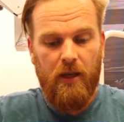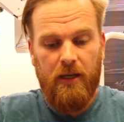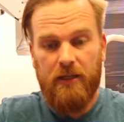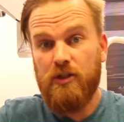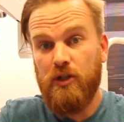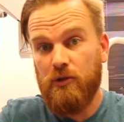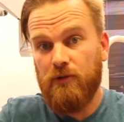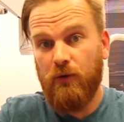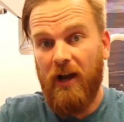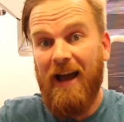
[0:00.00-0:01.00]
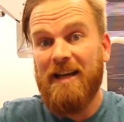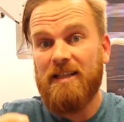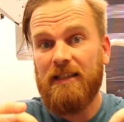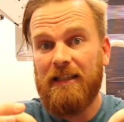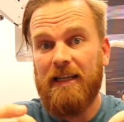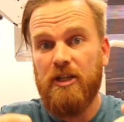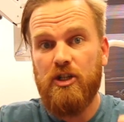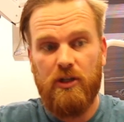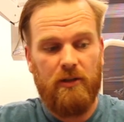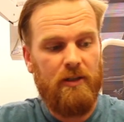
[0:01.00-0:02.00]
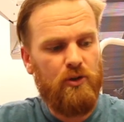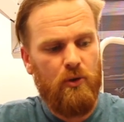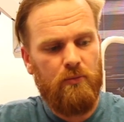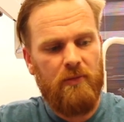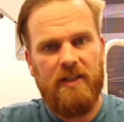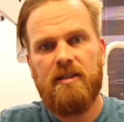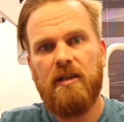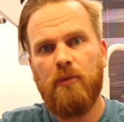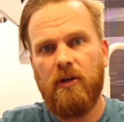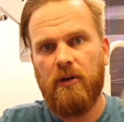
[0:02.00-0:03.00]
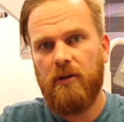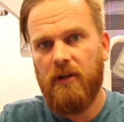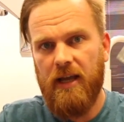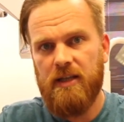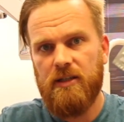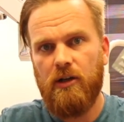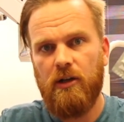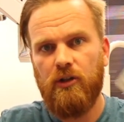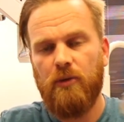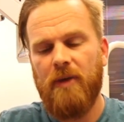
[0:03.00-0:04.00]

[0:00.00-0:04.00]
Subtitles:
It's used for isolation, so it's similar as a condom,